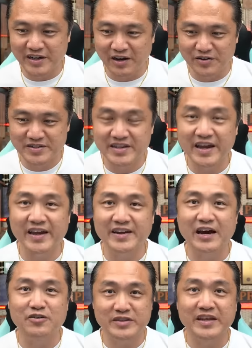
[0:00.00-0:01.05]
our stand,
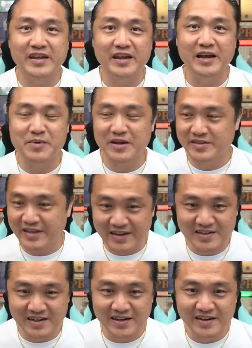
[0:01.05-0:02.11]
our thinking about
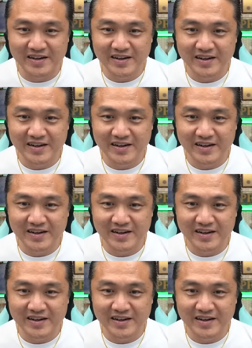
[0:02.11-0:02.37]
Tesla.